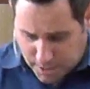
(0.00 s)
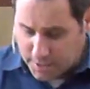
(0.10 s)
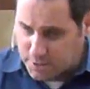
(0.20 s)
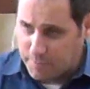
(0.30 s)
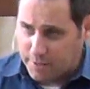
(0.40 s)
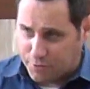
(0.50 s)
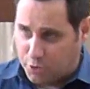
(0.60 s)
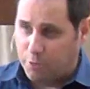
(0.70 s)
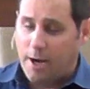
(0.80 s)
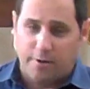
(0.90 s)
talks
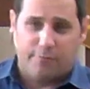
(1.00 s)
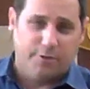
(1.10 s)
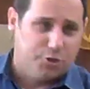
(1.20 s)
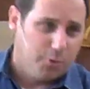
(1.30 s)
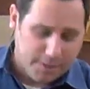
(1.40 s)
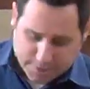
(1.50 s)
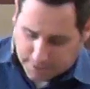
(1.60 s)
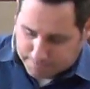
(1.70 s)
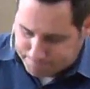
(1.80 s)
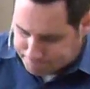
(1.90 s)
about the crown of
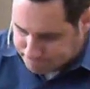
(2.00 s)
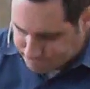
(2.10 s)
rejoicing.